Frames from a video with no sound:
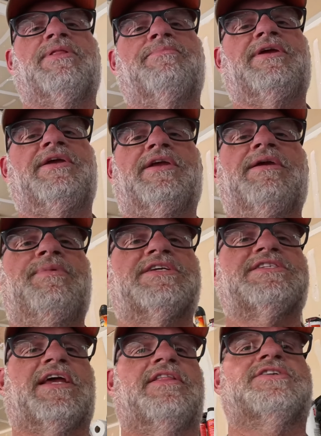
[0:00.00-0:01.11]
Give me a
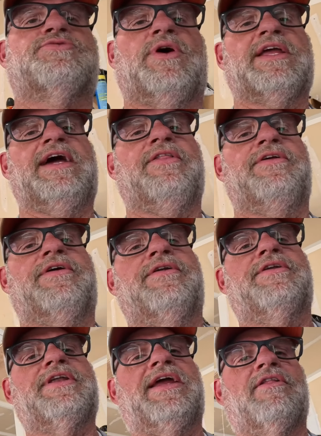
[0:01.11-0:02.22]
second. Let's walk out there
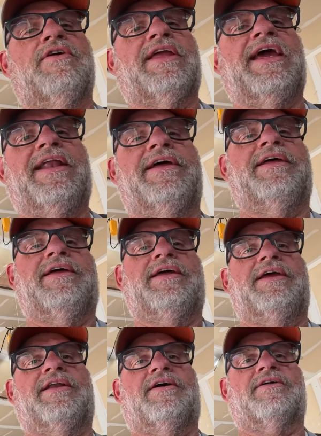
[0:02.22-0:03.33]
and take a look at it,
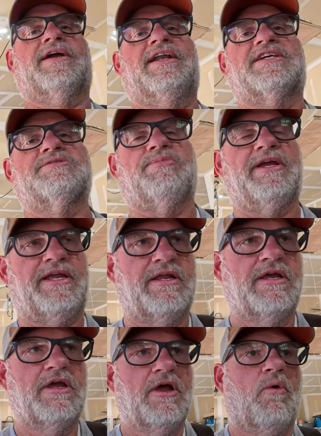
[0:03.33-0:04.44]
and I'll kind of explain
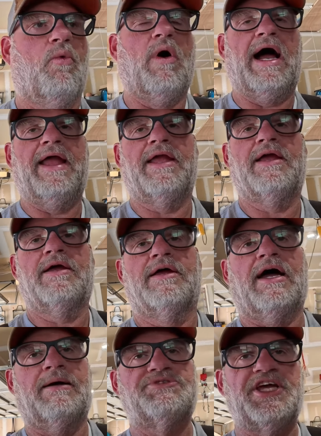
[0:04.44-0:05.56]
why
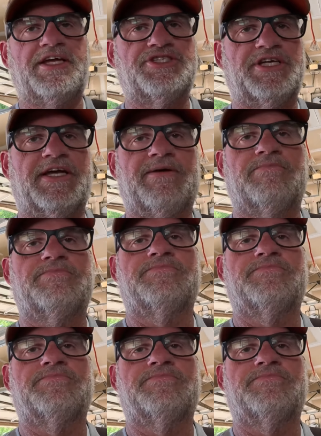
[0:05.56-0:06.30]
I'm changing it.